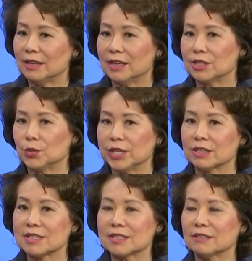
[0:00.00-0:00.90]
And we
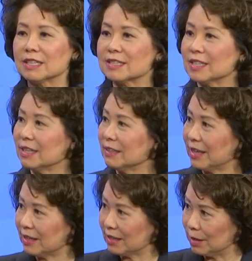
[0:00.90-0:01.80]
are soliciting
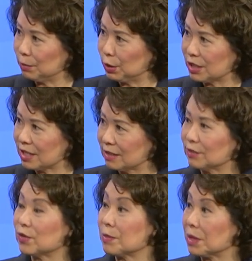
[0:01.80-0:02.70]
input
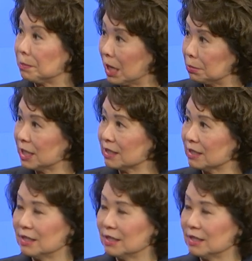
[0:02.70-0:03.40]
from the public,